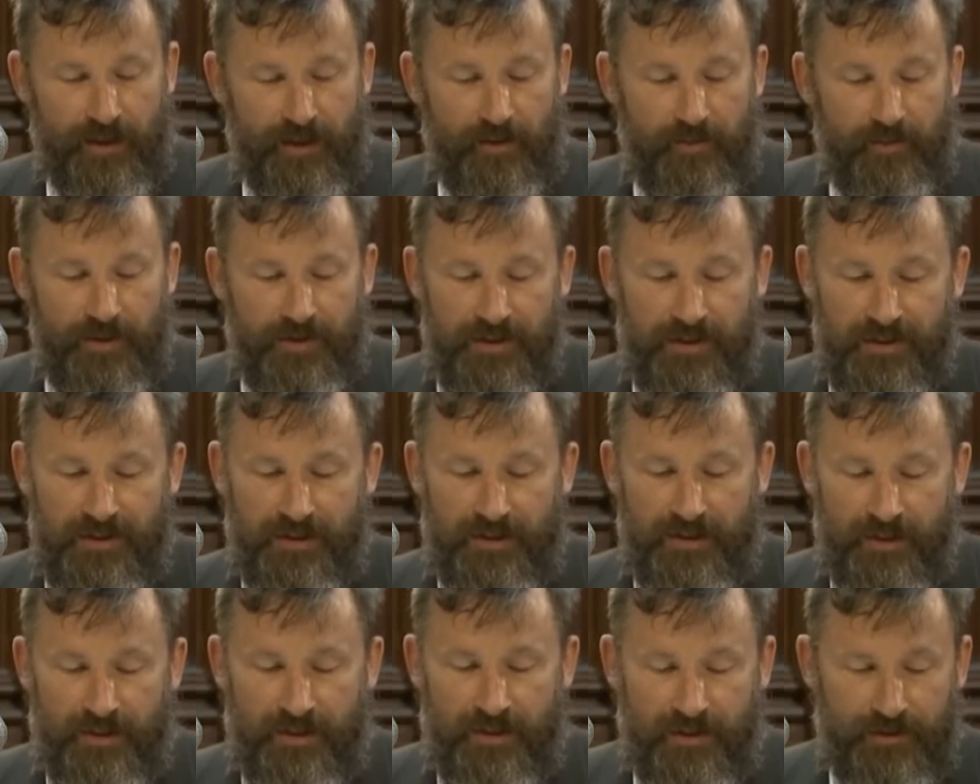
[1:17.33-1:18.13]

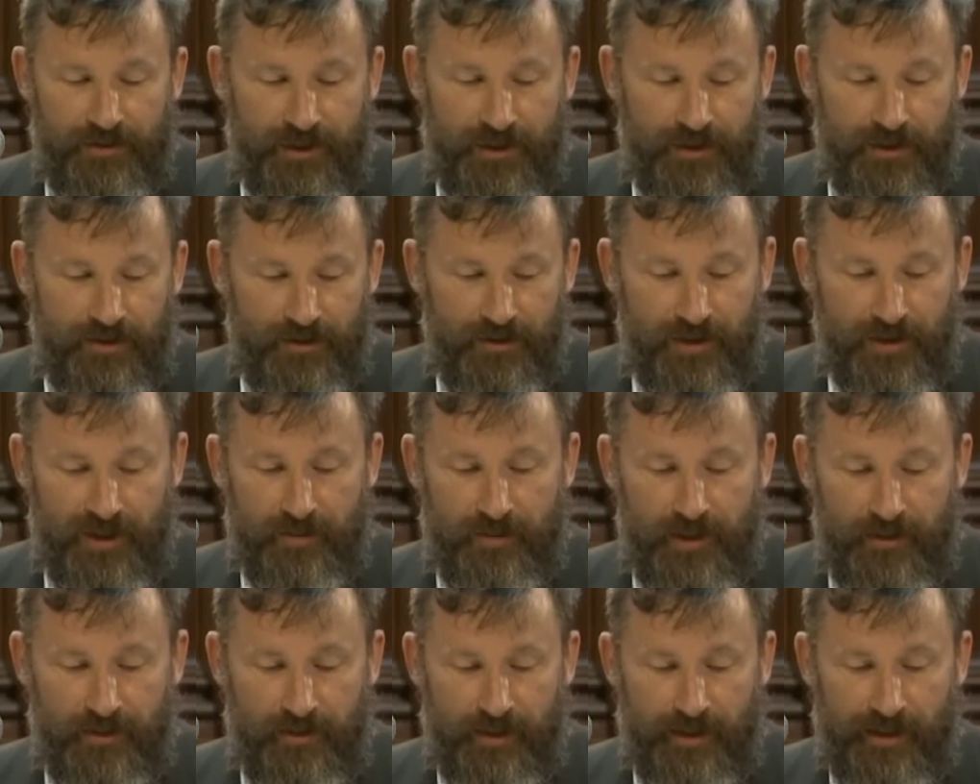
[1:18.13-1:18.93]
Persistent contrails used to
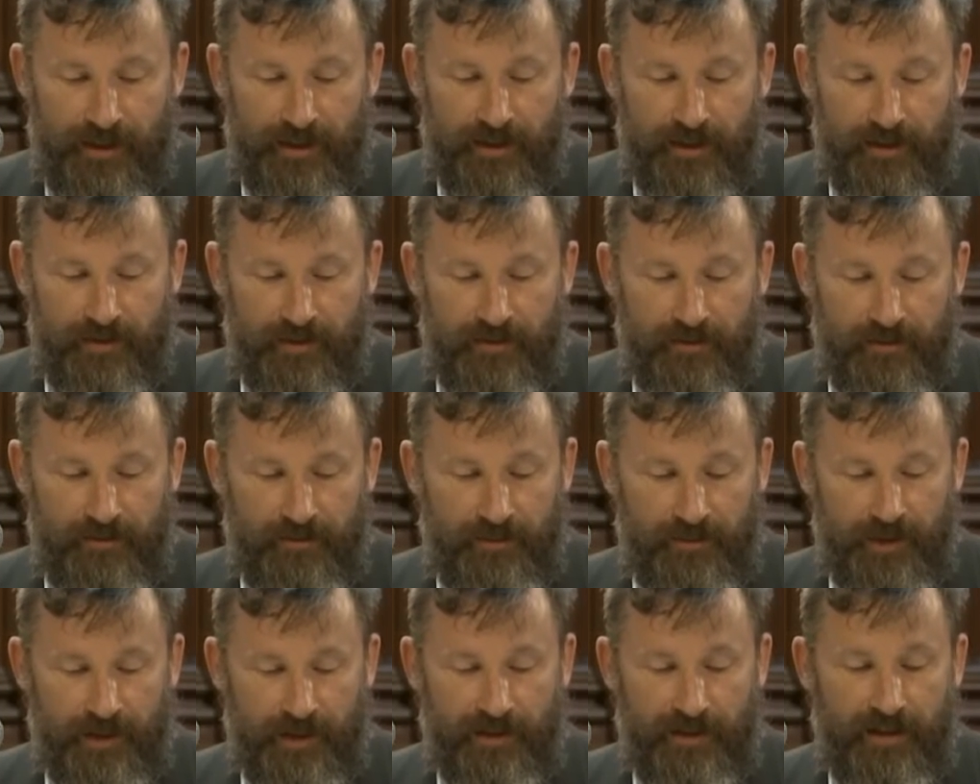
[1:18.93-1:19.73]
be rare,
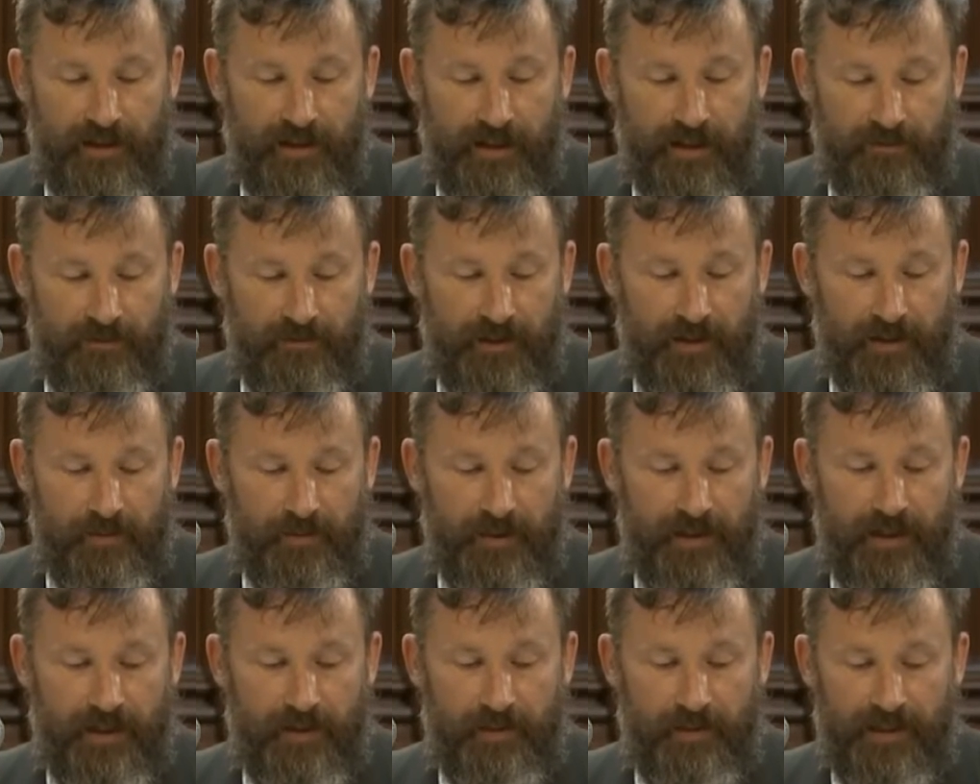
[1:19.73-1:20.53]
but have now
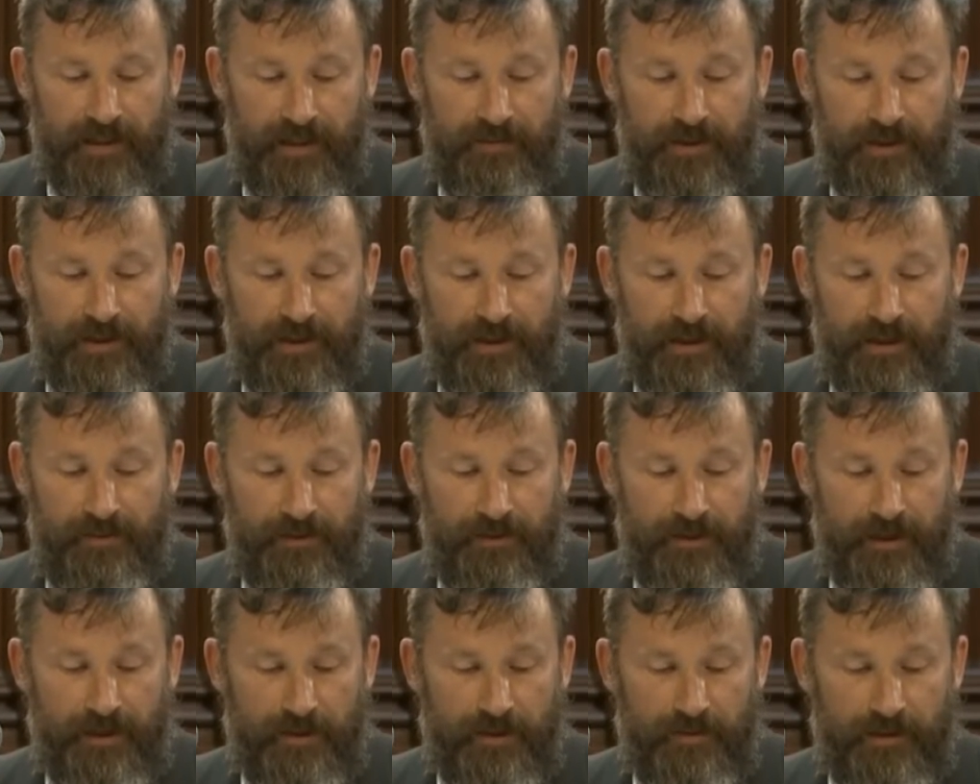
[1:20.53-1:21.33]
become an everyday
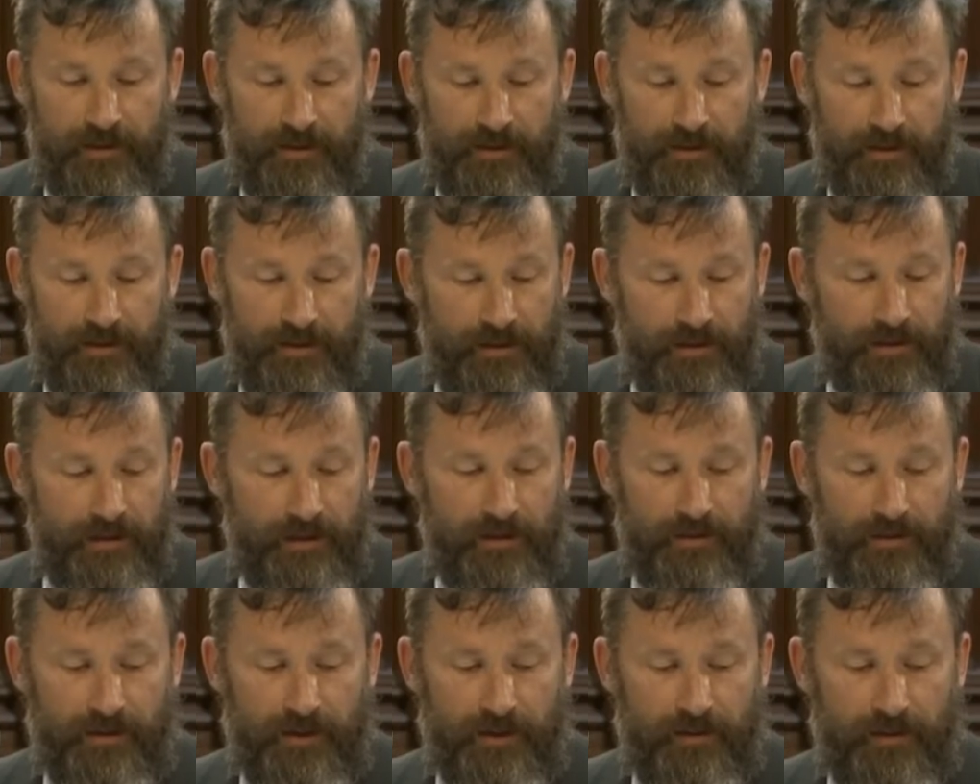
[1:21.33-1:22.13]
phenomenon all
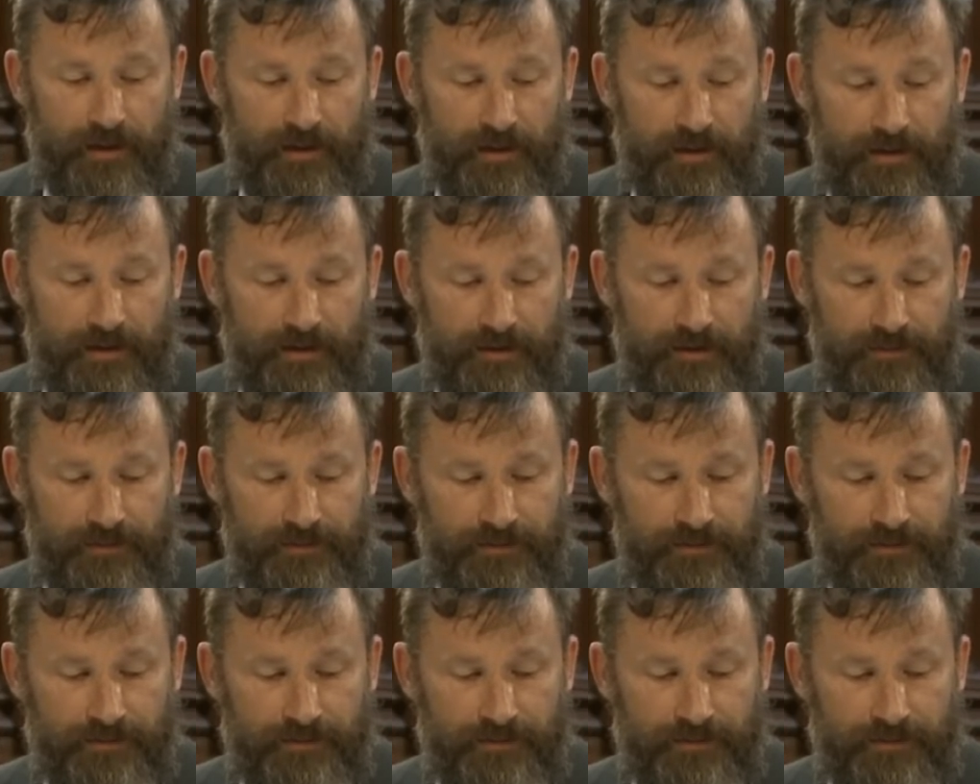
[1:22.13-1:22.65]
over the world.